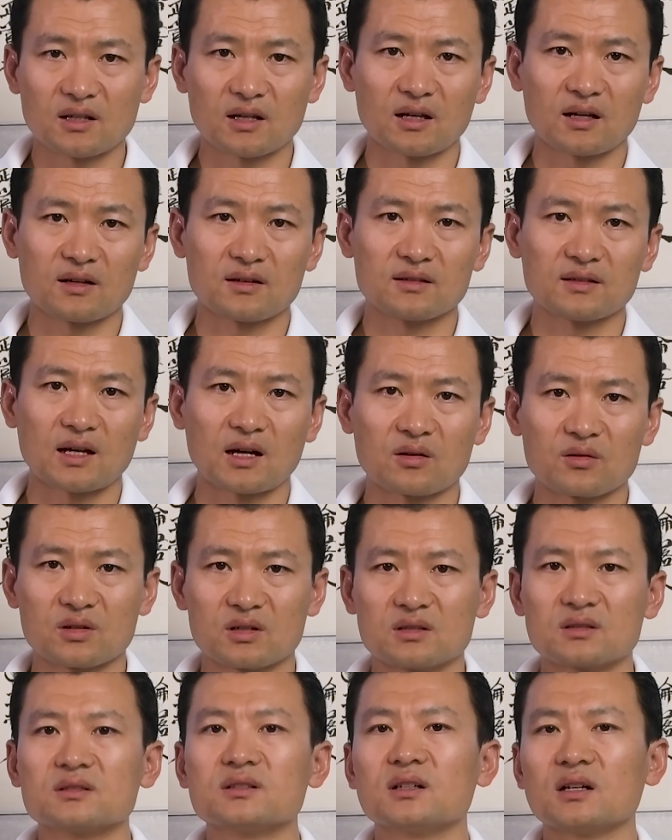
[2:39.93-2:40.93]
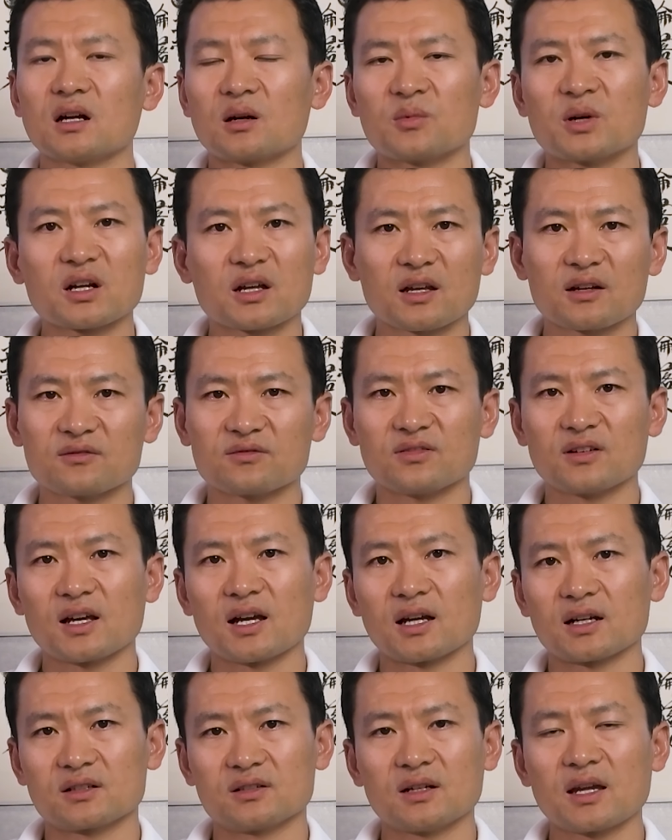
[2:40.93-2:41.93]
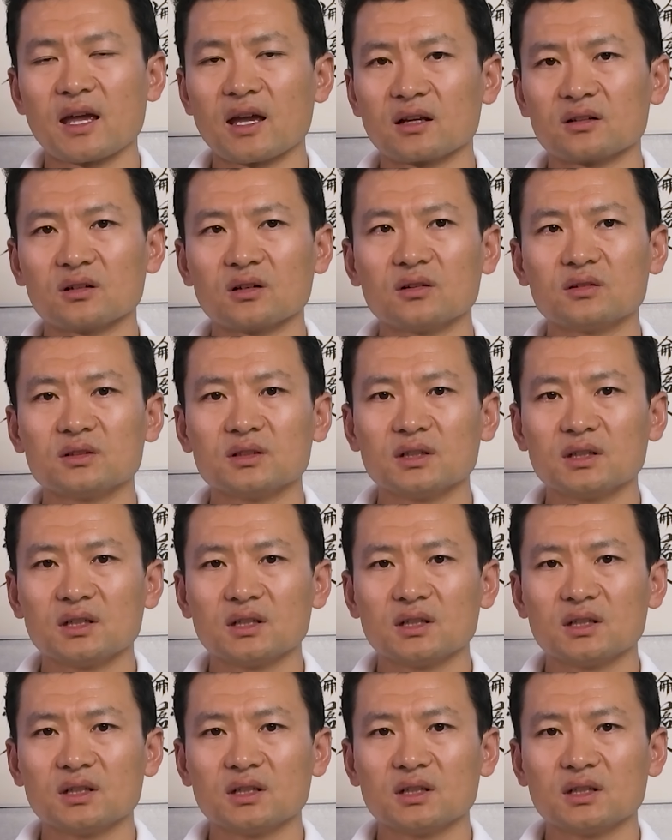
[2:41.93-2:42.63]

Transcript: Uh, our American flag handle.